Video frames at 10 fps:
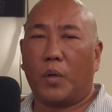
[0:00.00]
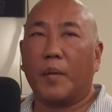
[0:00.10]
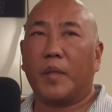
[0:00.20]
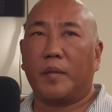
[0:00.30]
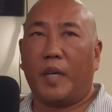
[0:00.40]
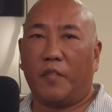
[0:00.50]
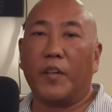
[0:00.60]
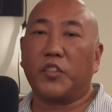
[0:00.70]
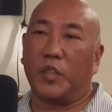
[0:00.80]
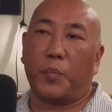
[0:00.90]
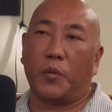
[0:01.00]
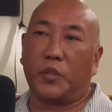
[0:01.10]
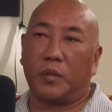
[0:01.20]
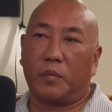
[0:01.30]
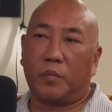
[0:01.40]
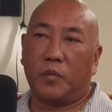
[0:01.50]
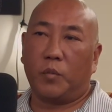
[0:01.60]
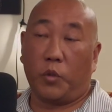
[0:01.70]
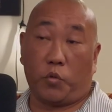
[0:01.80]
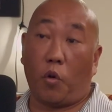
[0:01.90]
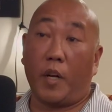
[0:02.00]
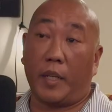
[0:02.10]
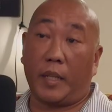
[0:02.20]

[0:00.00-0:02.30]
I mean, eventually the person was running,